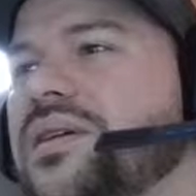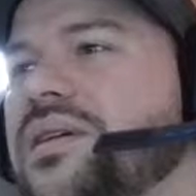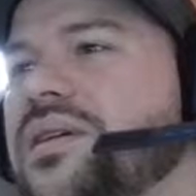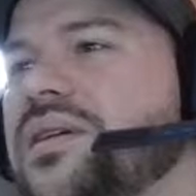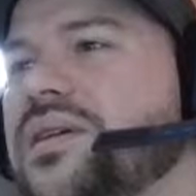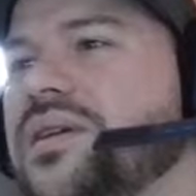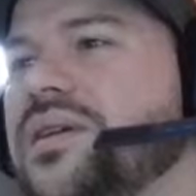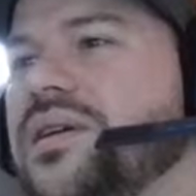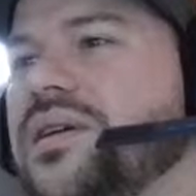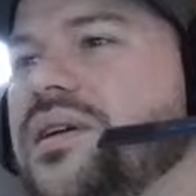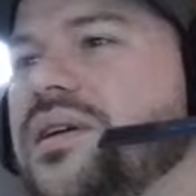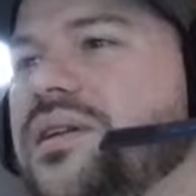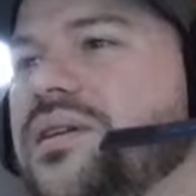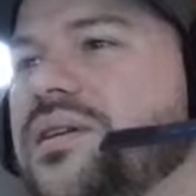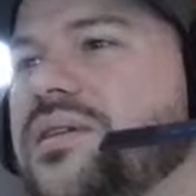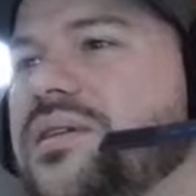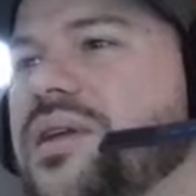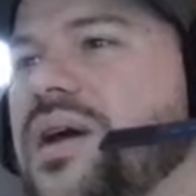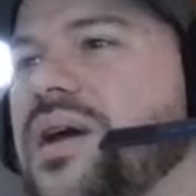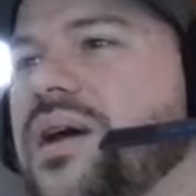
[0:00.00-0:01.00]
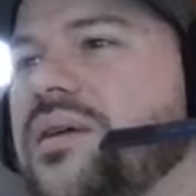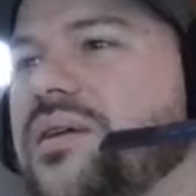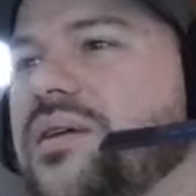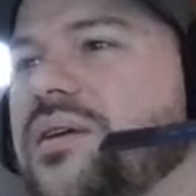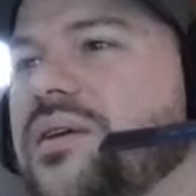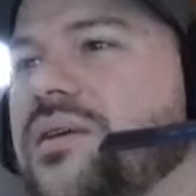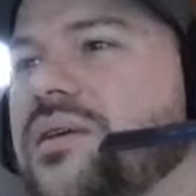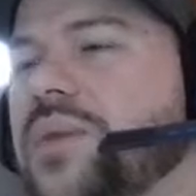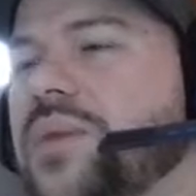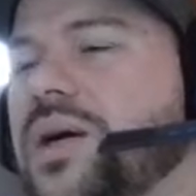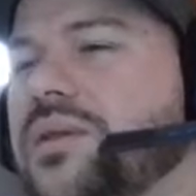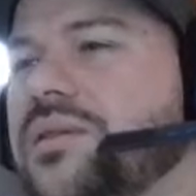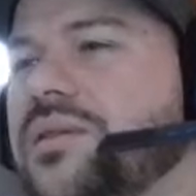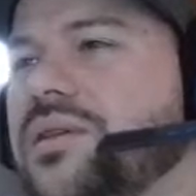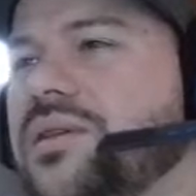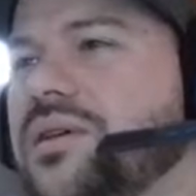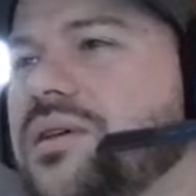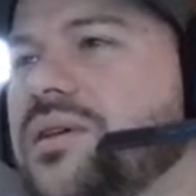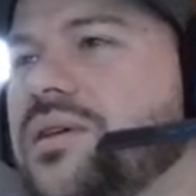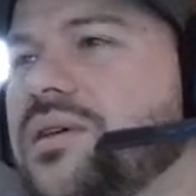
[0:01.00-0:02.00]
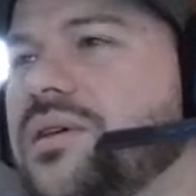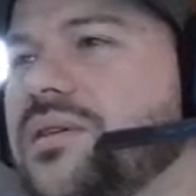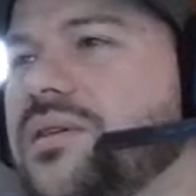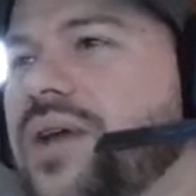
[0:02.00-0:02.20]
Yeah, they're down to about the